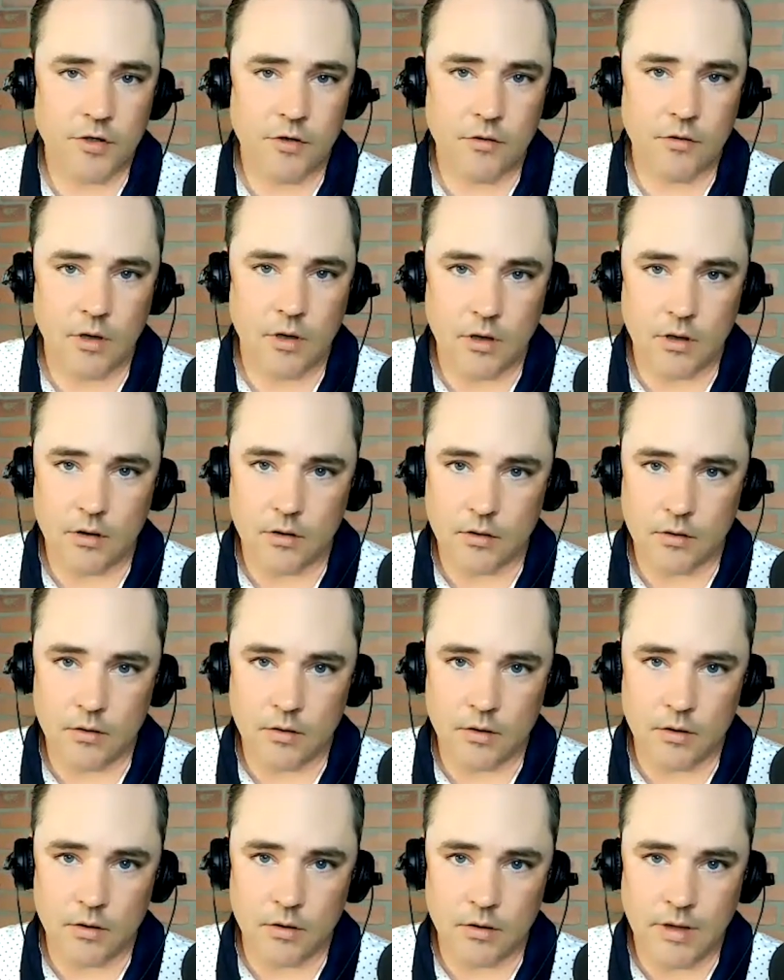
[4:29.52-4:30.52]
to the
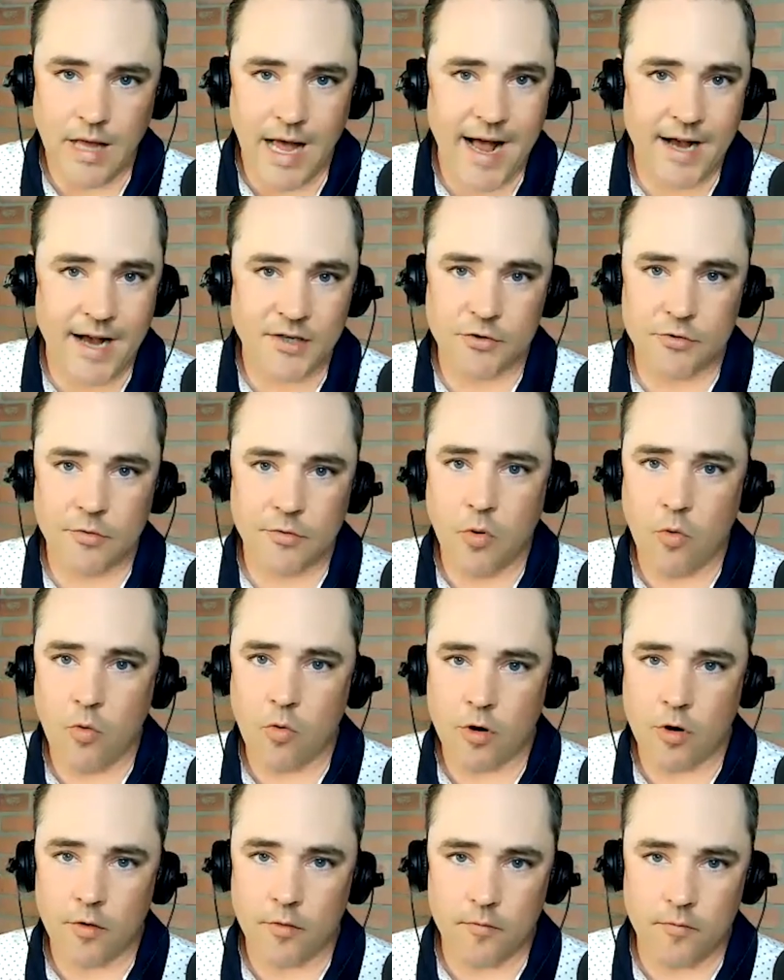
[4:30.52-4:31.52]
last
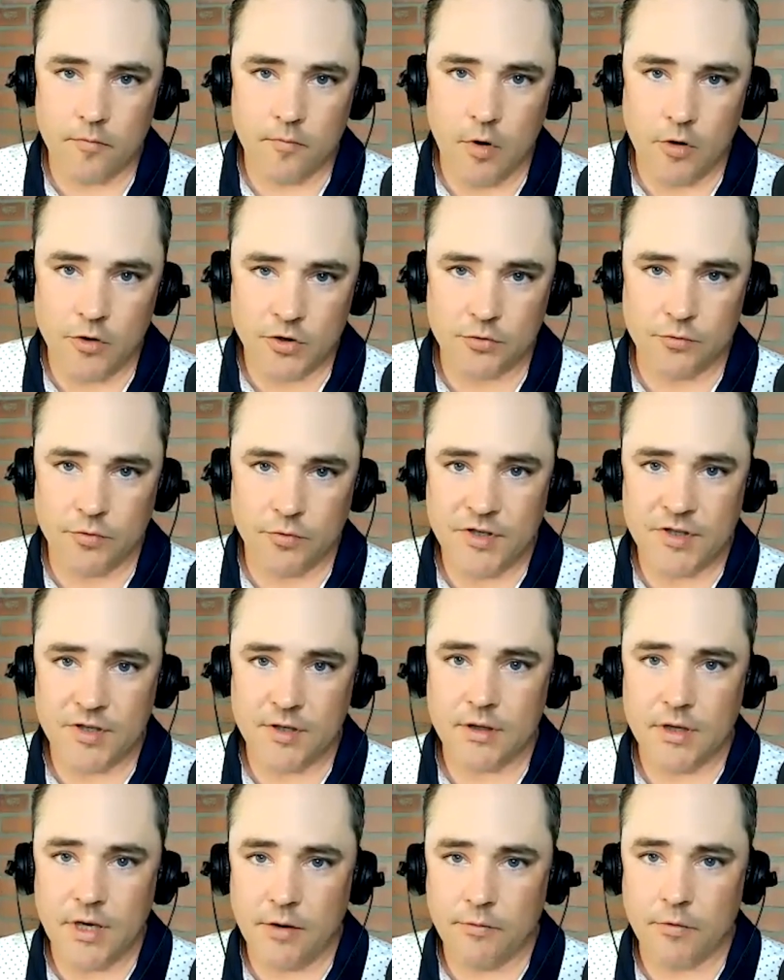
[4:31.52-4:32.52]
report, most
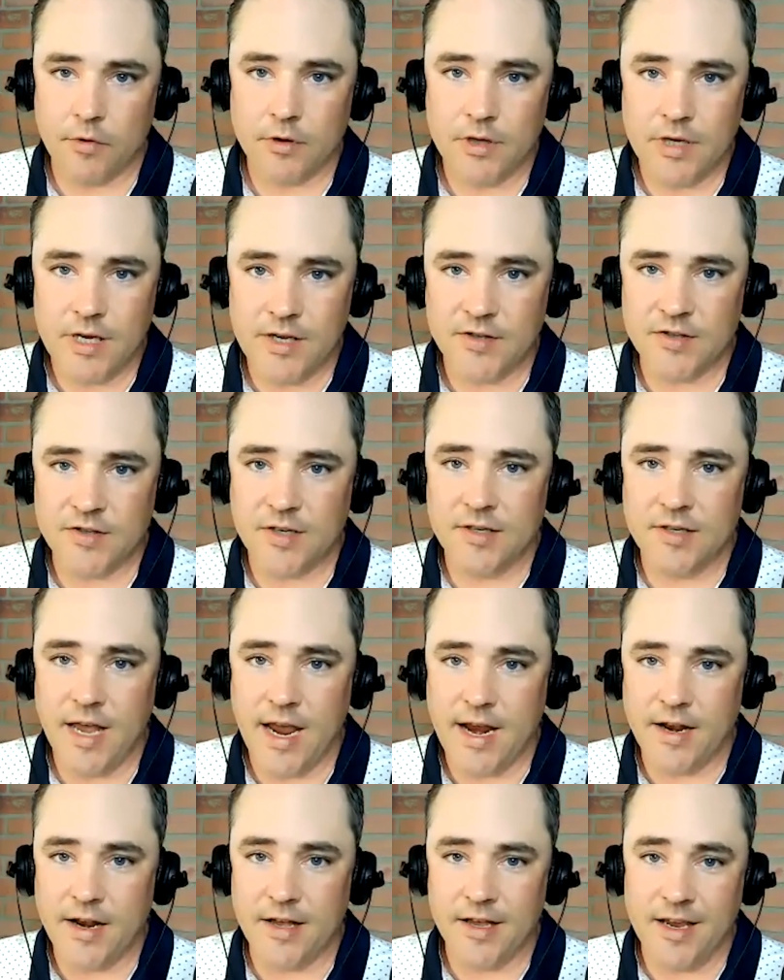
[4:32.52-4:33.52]
recently released
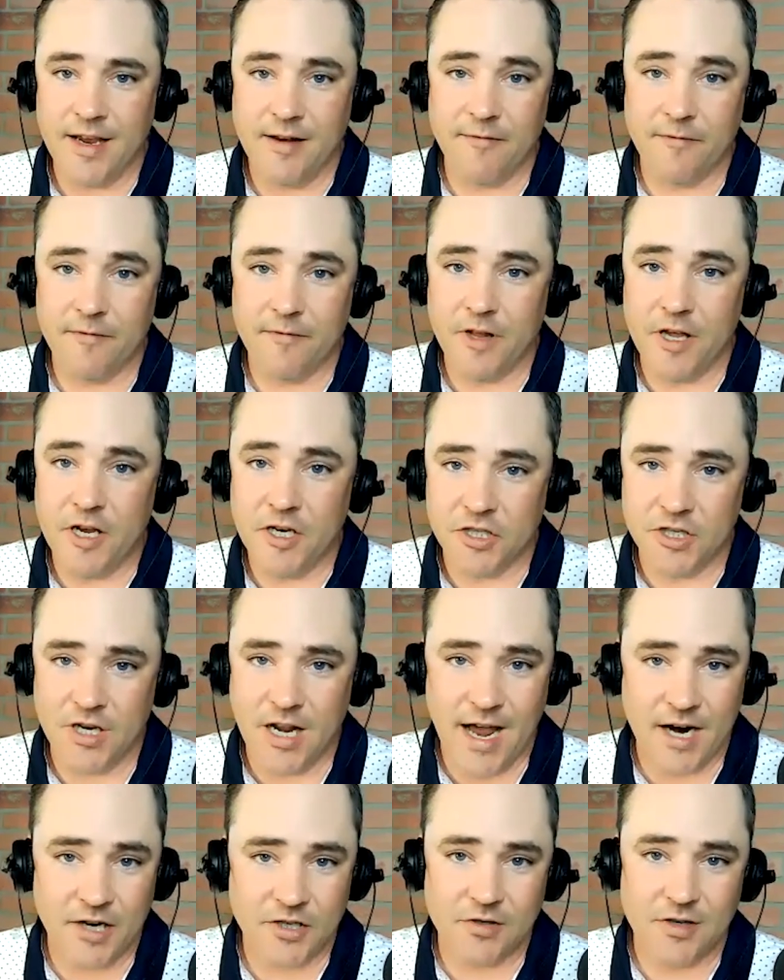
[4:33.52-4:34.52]
data, inflation
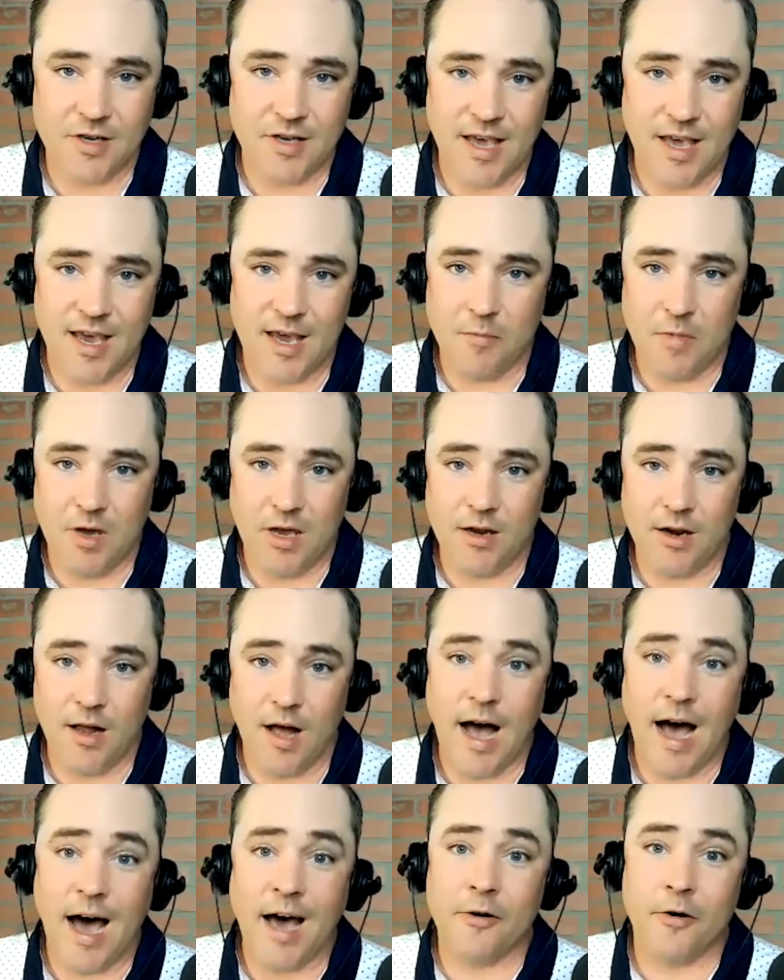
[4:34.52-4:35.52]
actually came in
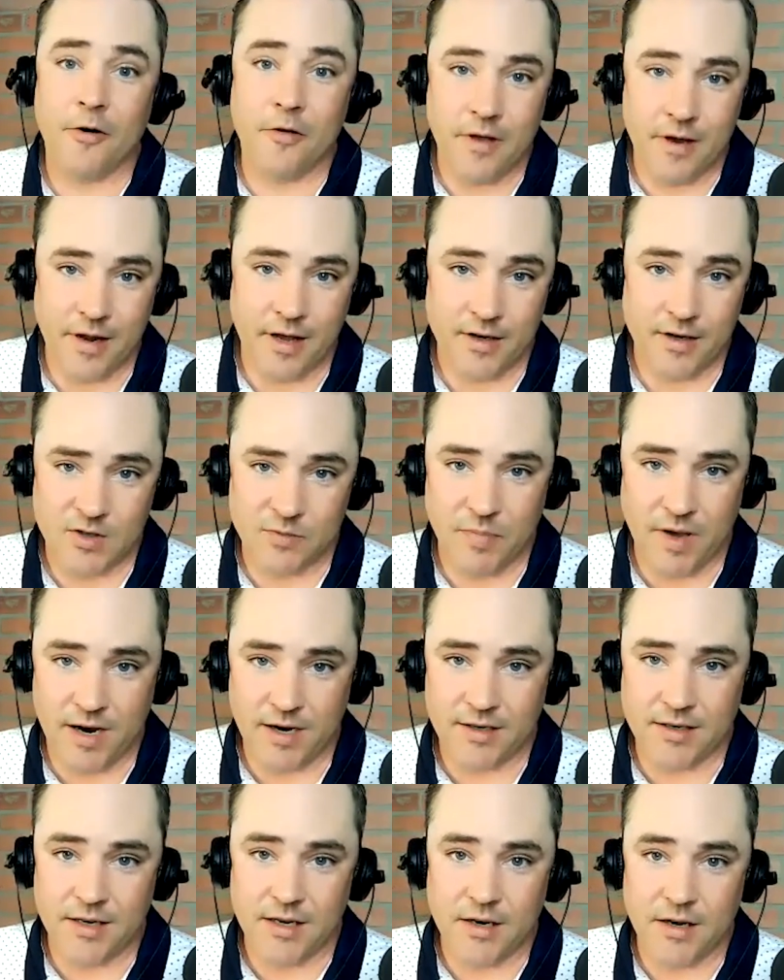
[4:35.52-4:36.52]
hotter than
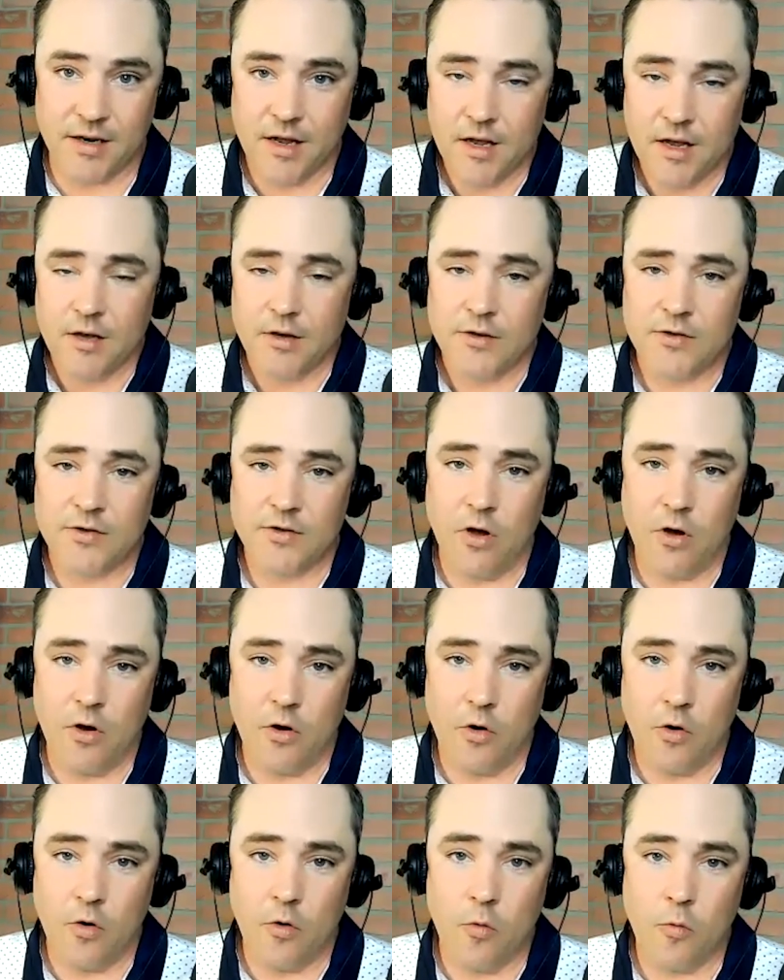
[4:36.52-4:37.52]
expected.
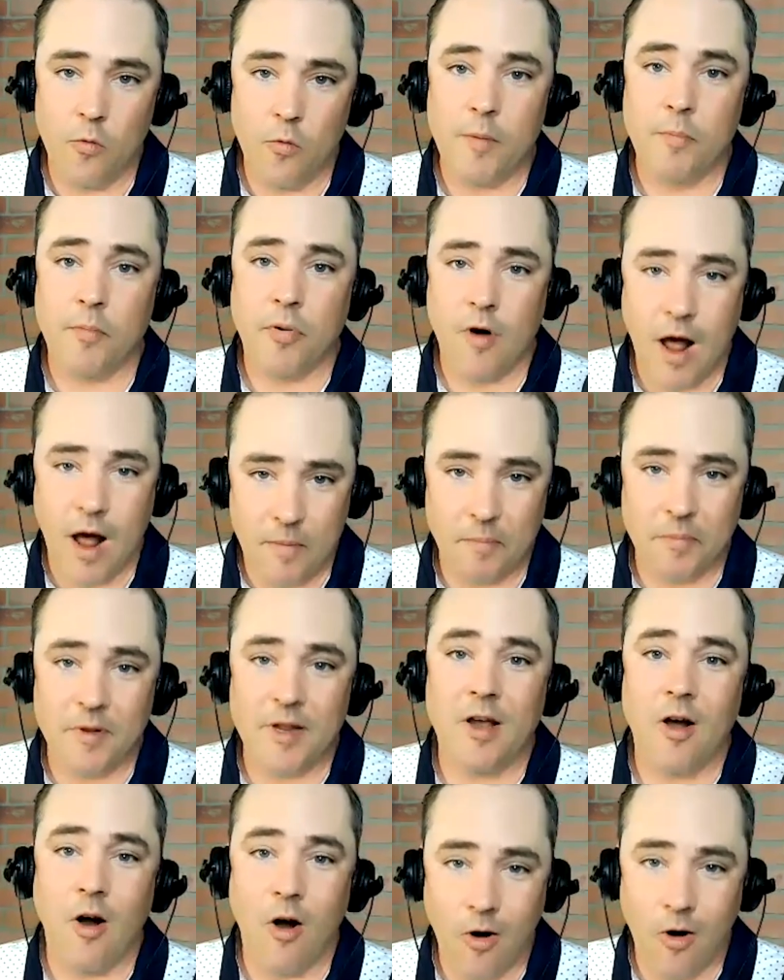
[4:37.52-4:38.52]
So we
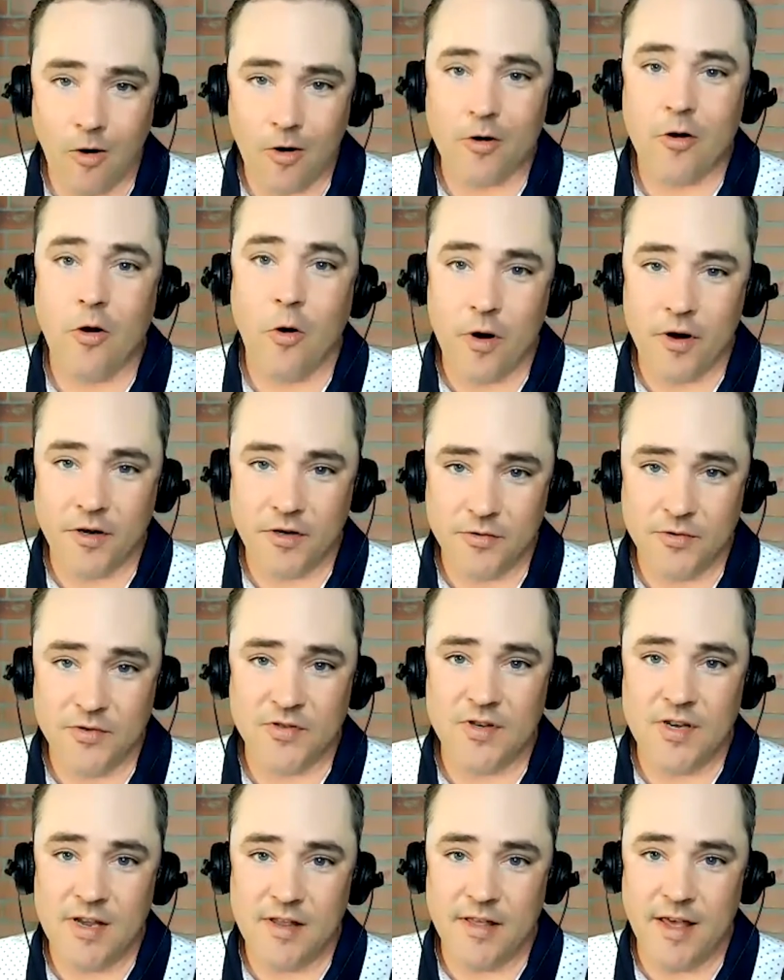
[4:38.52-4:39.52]
probably are going to
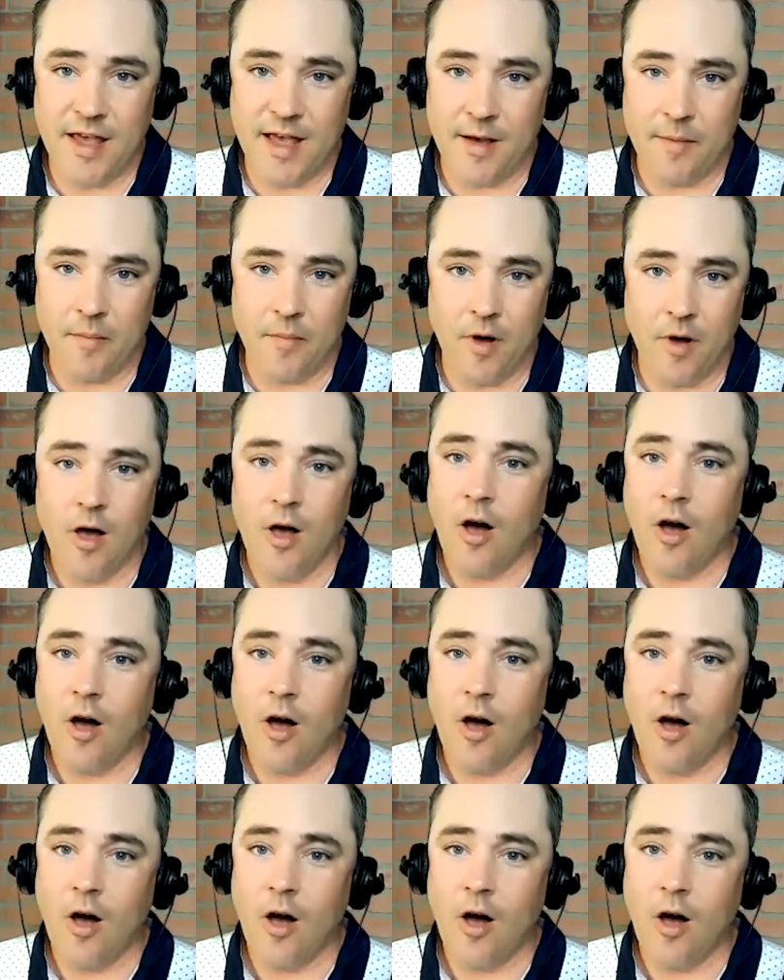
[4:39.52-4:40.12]
see them